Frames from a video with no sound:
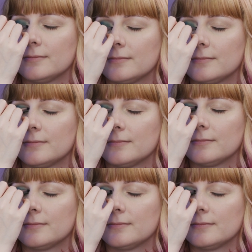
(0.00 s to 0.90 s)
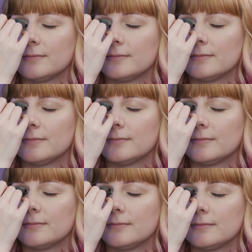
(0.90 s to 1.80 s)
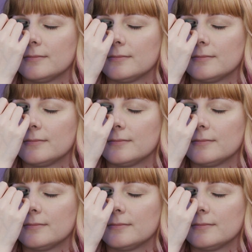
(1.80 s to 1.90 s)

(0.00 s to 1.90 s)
No one is speaking in this clip.